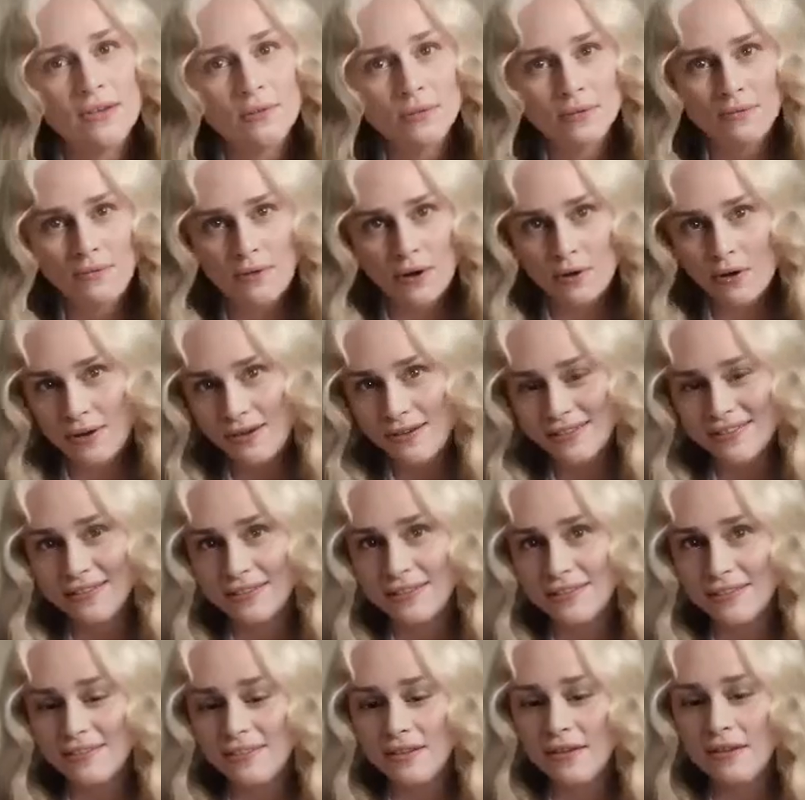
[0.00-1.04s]
I was very
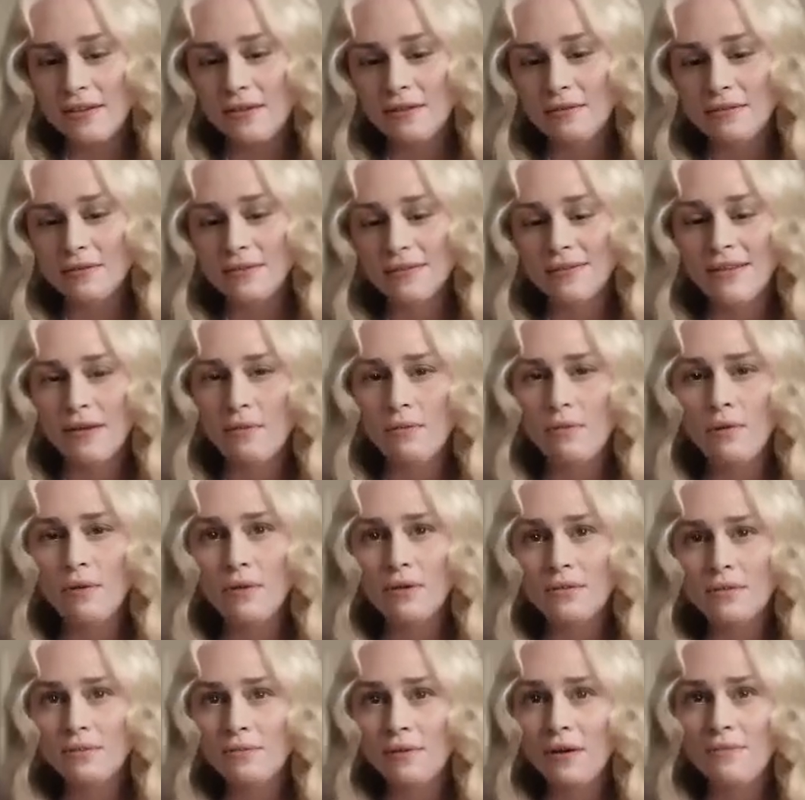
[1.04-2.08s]
concerned at that
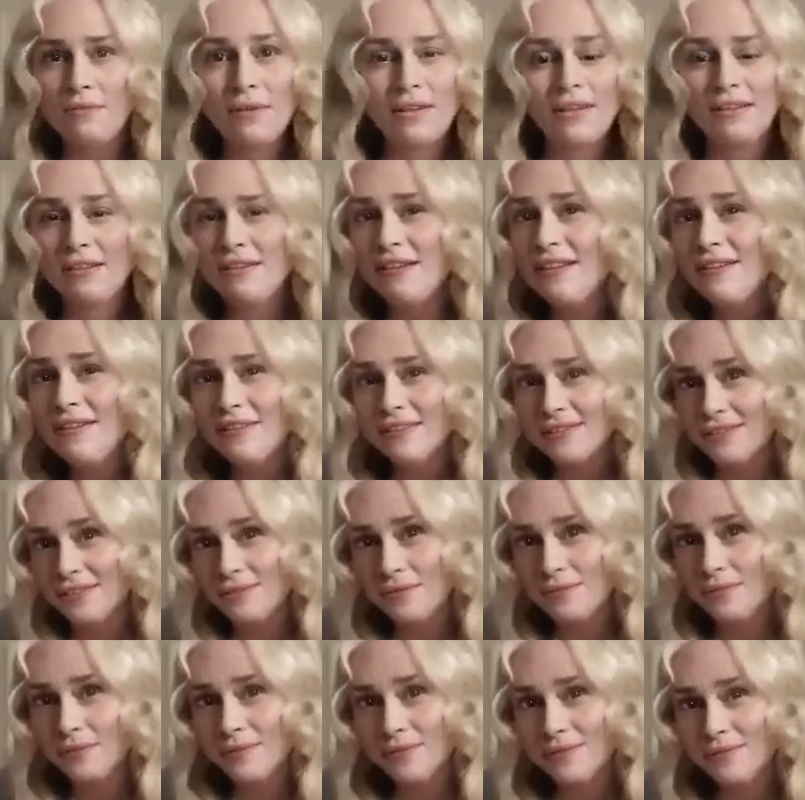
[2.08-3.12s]
point about being
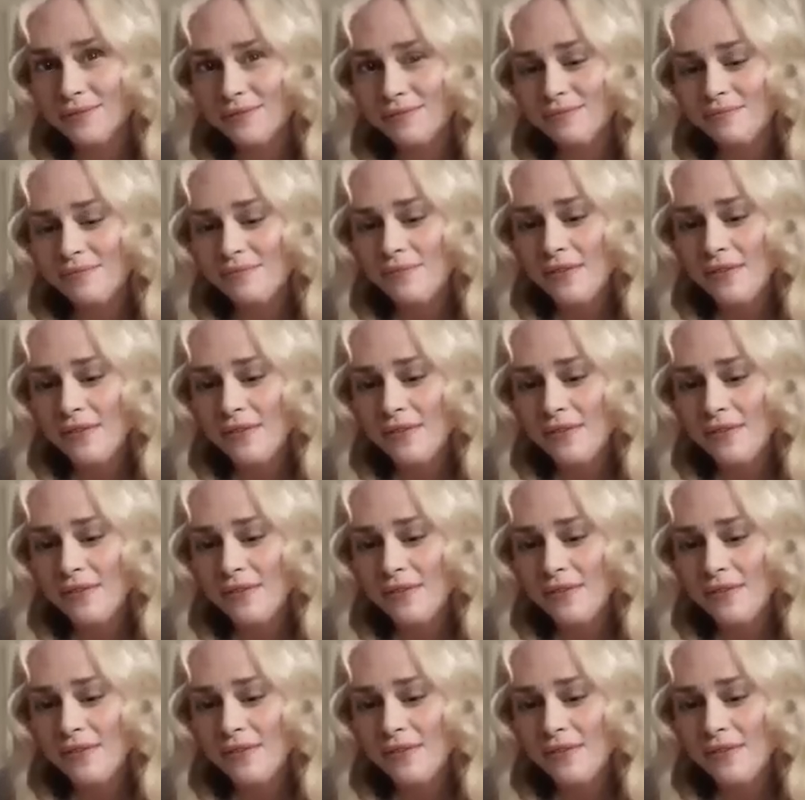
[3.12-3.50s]
castable.